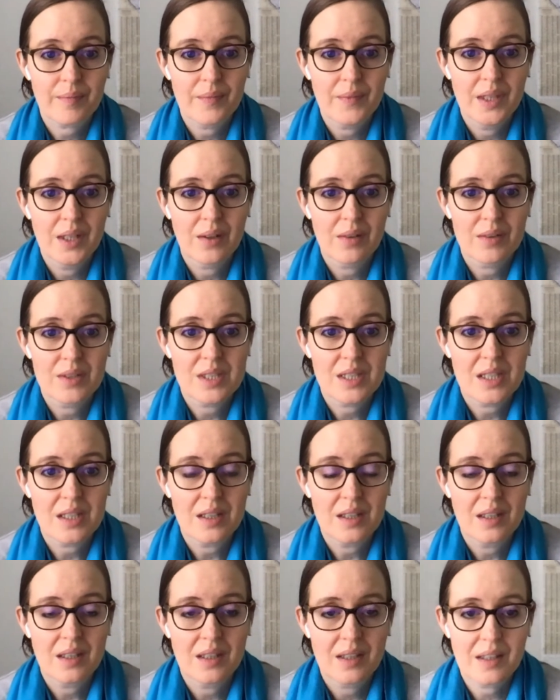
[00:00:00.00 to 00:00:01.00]
and
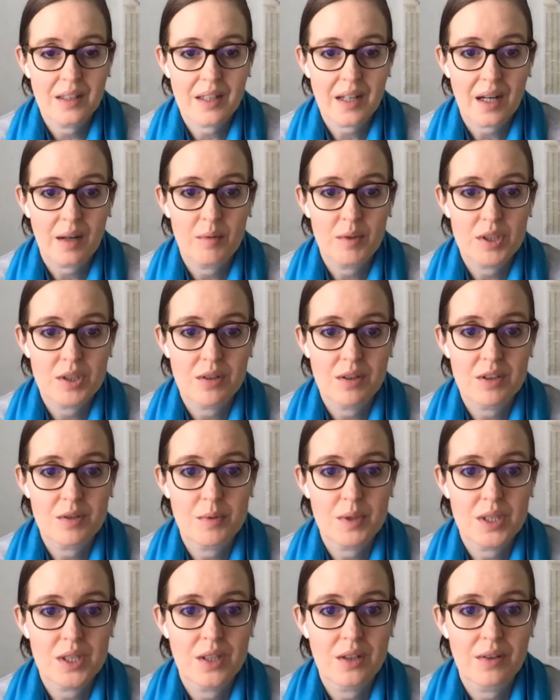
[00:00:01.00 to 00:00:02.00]
see like how much
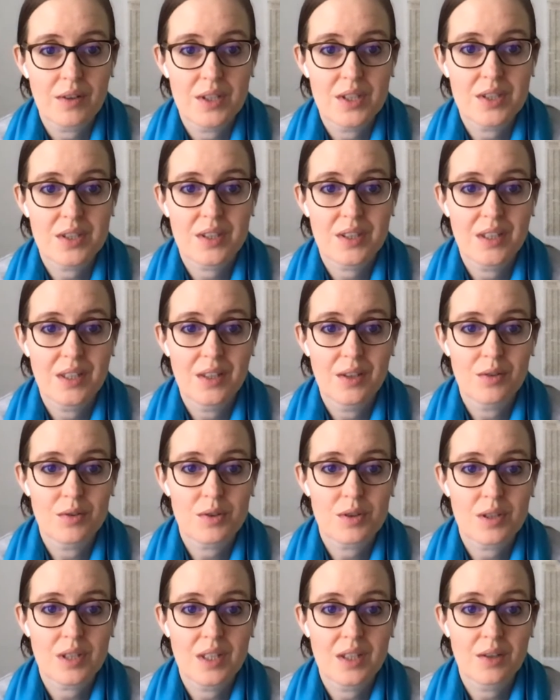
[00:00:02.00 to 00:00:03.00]
transmission there is in
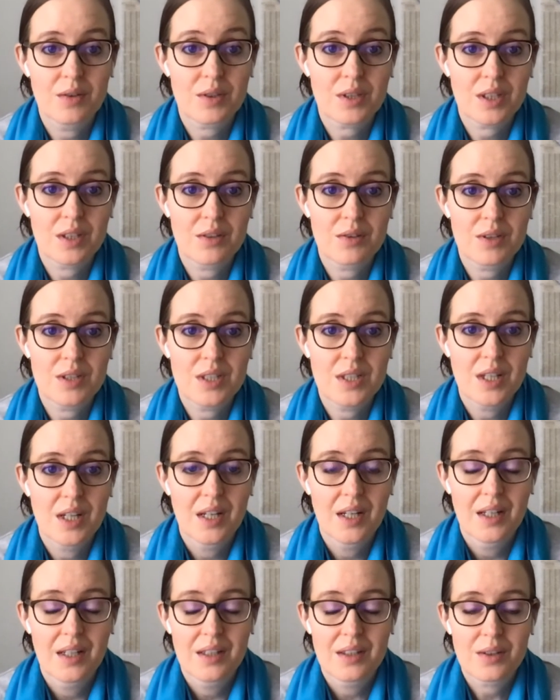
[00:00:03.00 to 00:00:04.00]
those countries.
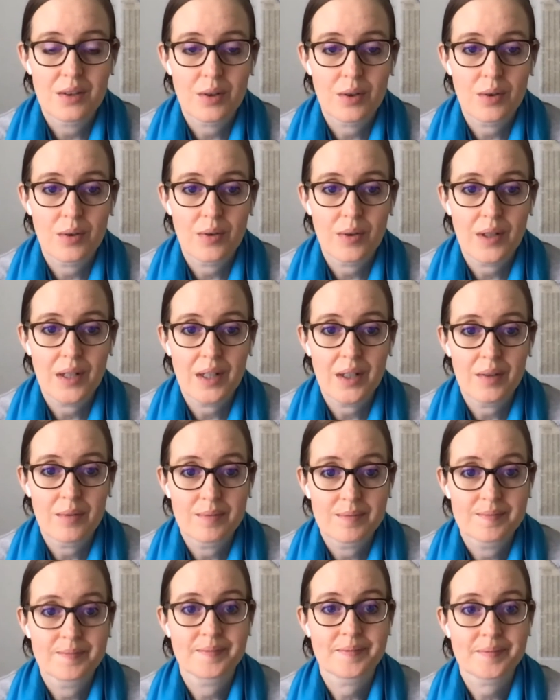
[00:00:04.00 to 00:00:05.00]
So
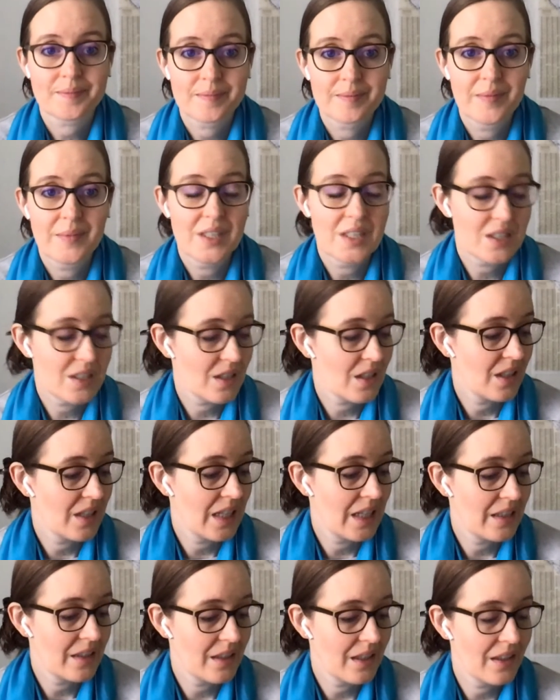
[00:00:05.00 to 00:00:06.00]
just a
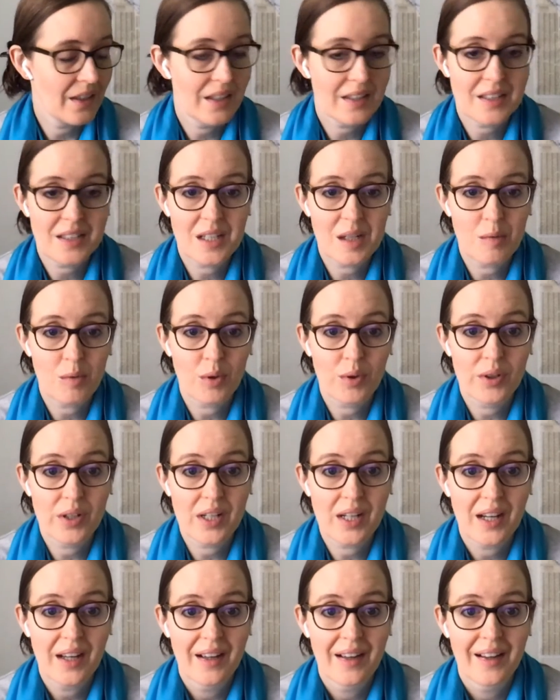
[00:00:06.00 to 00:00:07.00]
lot to keep
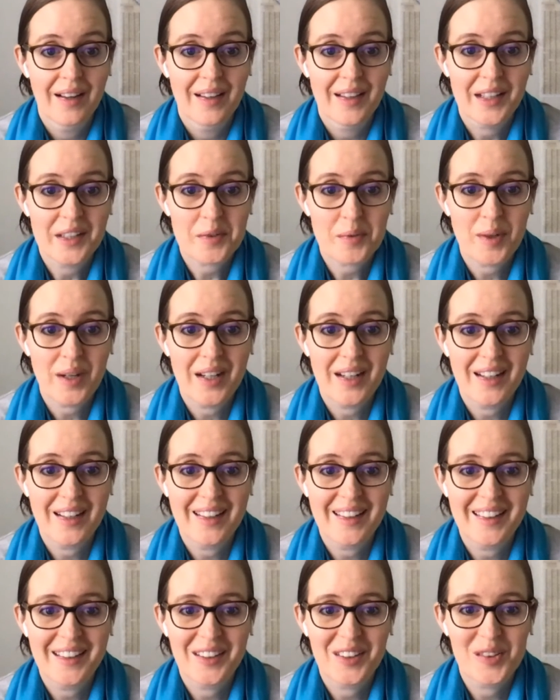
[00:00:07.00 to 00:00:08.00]
learning. That's
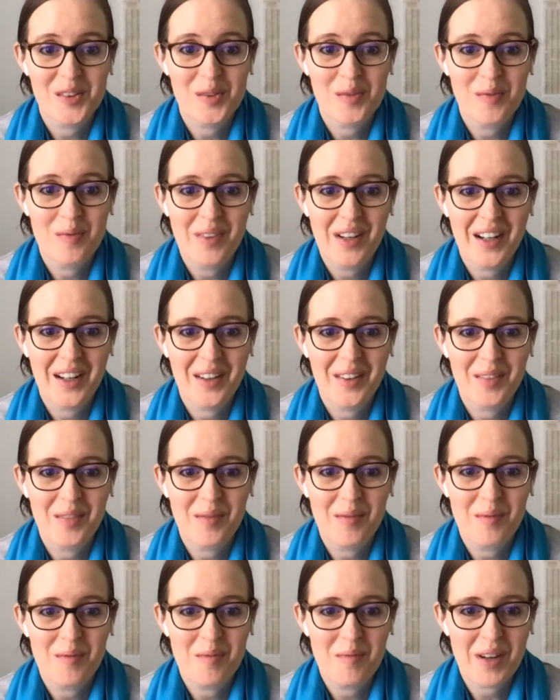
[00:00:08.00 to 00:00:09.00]
why
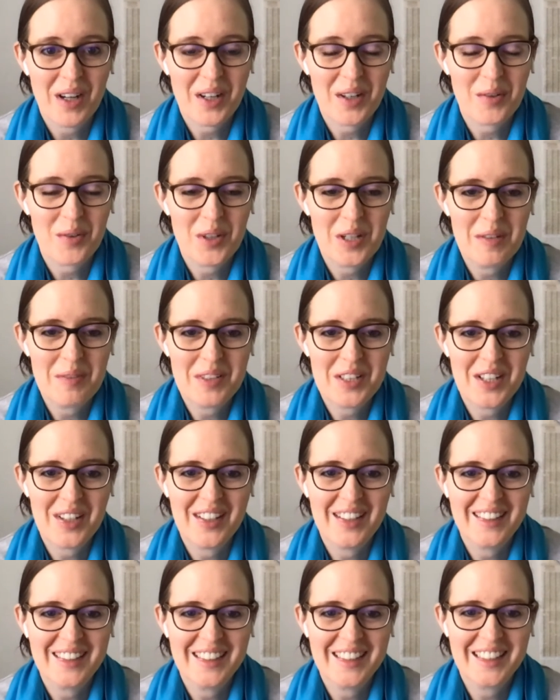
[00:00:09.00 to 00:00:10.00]
Becca will keep
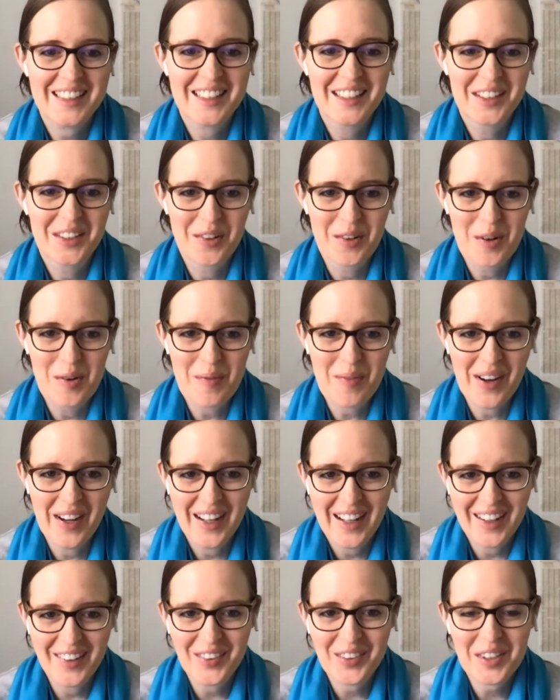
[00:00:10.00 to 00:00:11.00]
sharing links in the group.
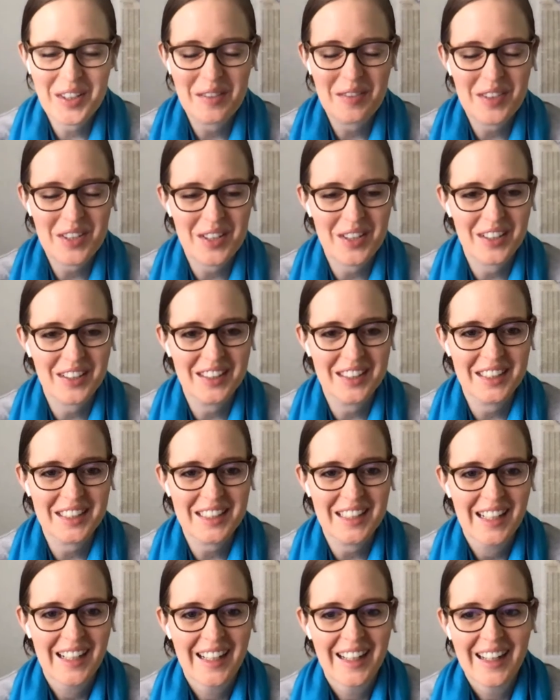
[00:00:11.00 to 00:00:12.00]
I will keep sharing
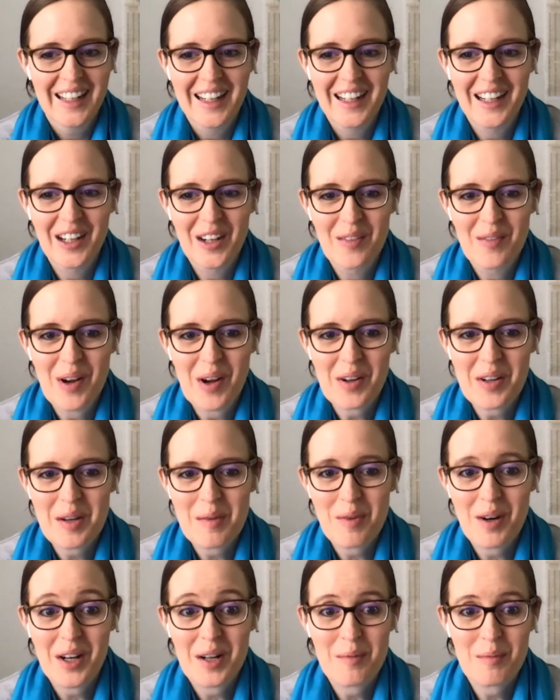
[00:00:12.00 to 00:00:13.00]
links. I'll
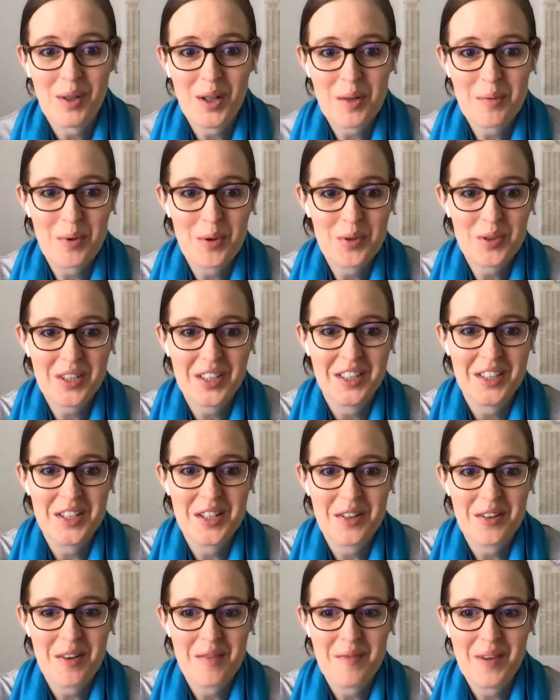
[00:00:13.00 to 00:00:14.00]
keep writing blog posts, kind of
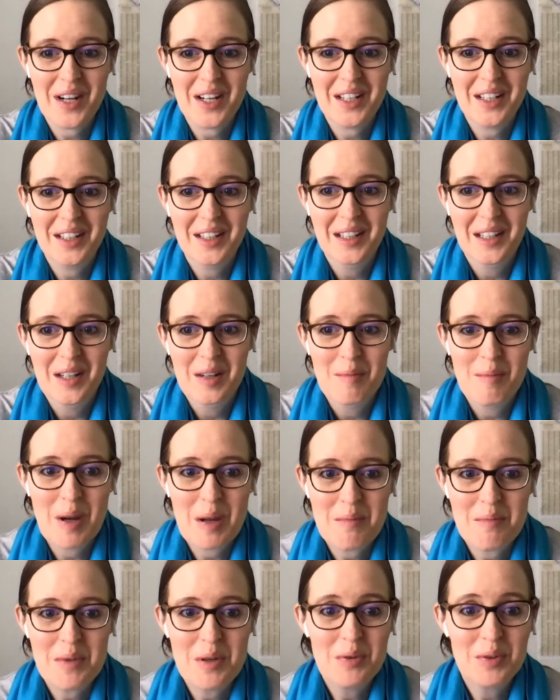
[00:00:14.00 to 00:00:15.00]
sharing my
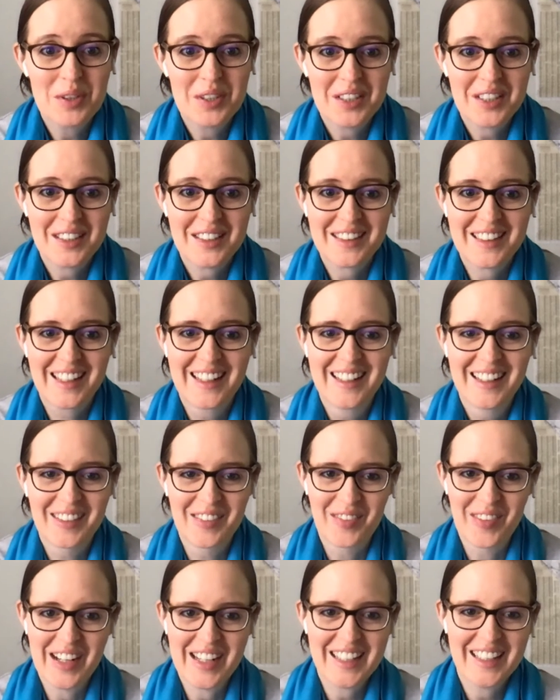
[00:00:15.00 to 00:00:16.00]
musings
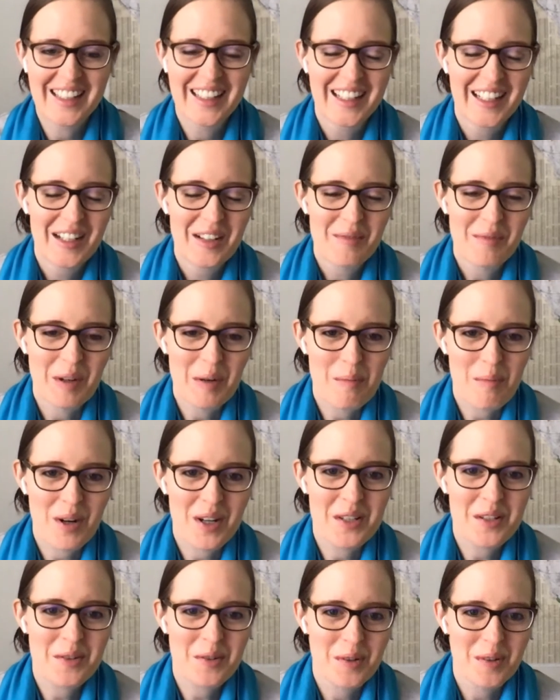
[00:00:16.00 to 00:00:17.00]
and my
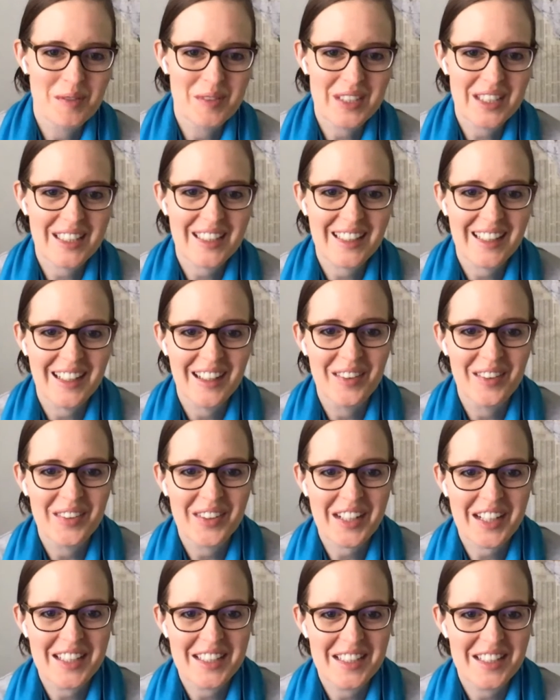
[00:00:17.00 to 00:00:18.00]
brainstorms,
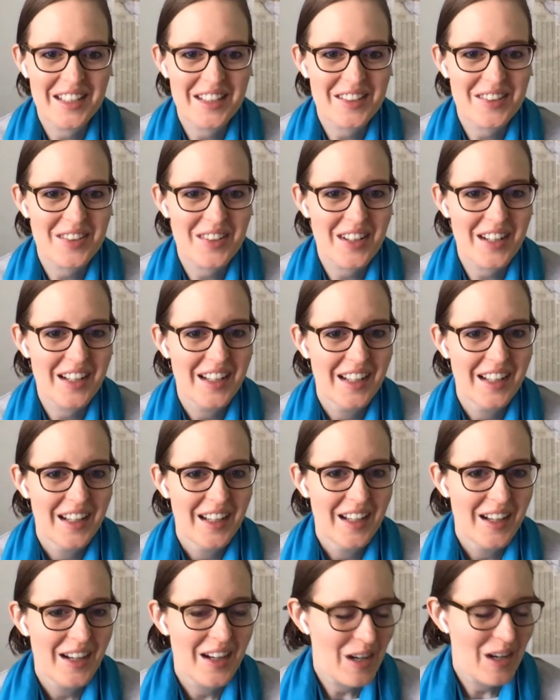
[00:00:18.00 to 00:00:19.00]
like I did yesterday.
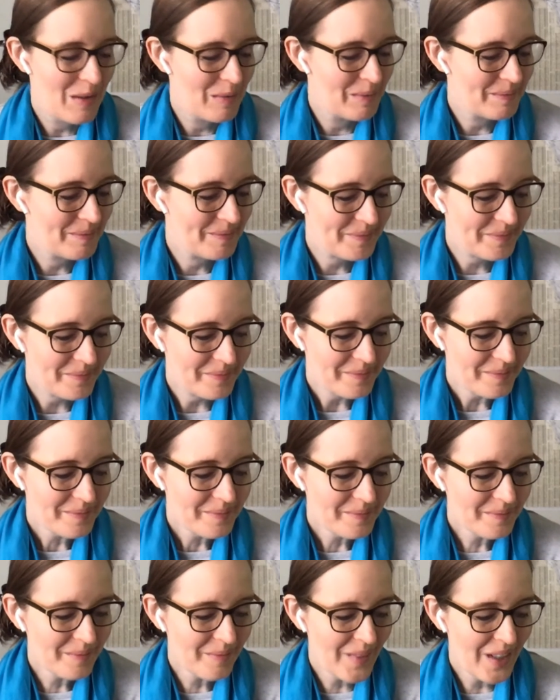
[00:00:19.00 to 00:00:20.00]
Um,
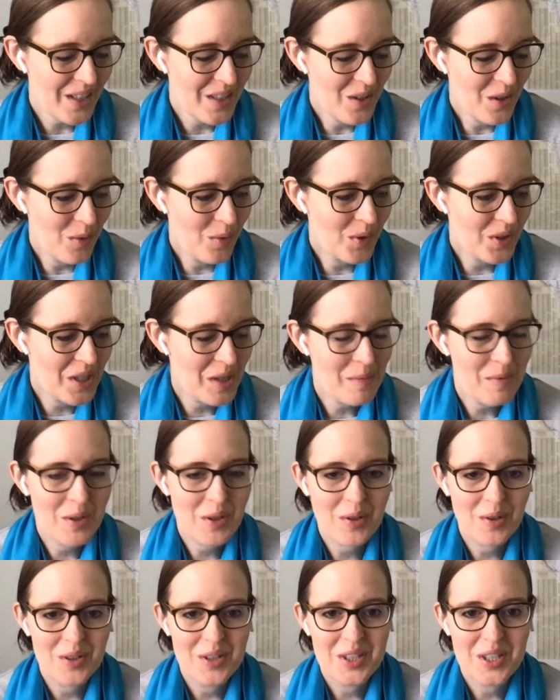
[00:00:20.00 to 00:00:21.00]
we'll keep
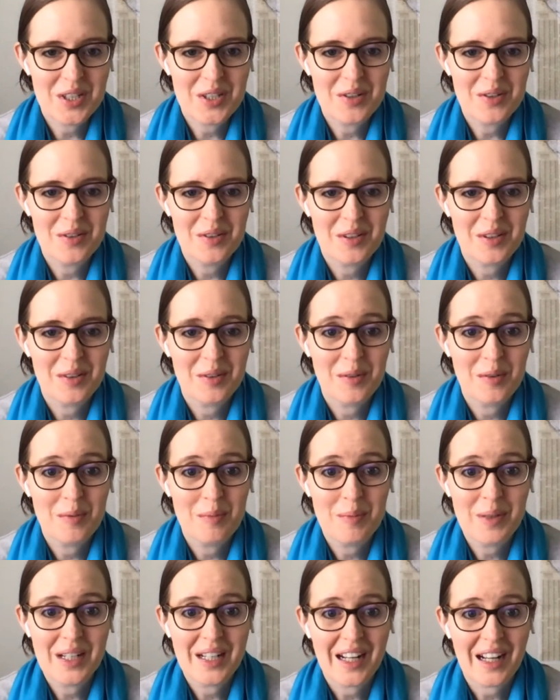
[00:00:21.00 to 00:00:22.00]
encouraging you to
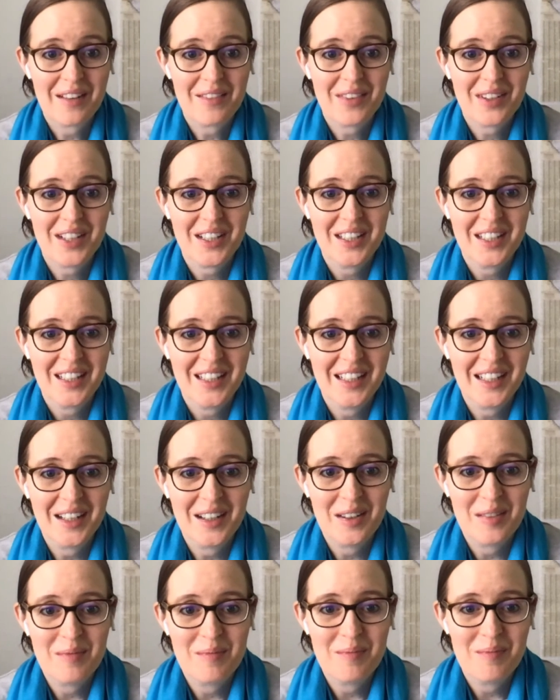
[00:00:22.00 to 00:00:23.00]
be an advocate.
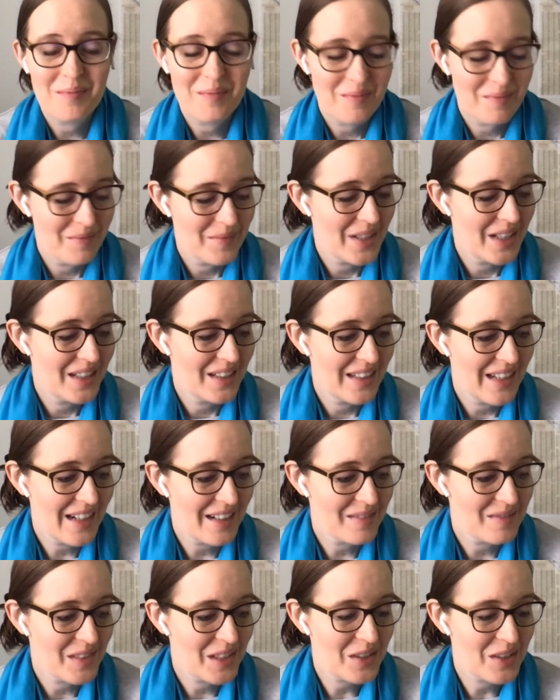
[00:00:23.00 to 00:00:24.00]
And
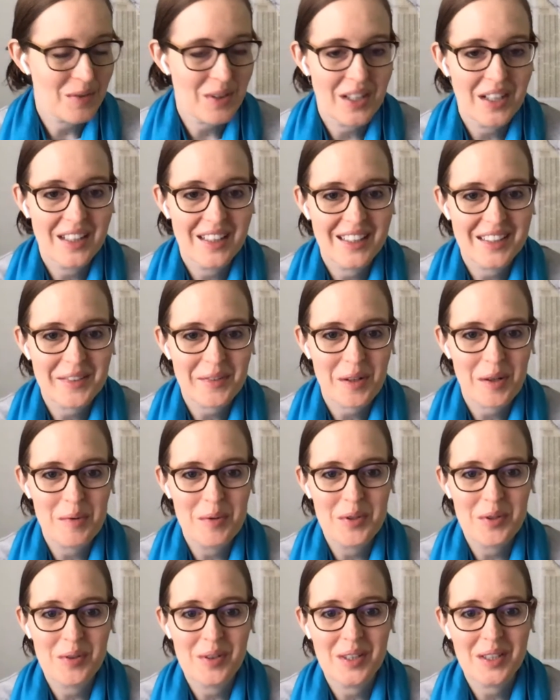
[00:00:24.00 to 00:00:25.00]
yeah, that's why
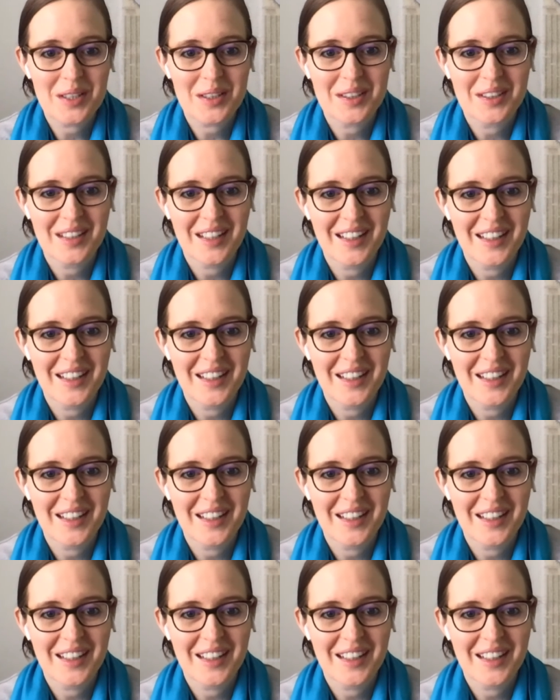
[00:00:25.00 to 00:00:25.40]
we're doing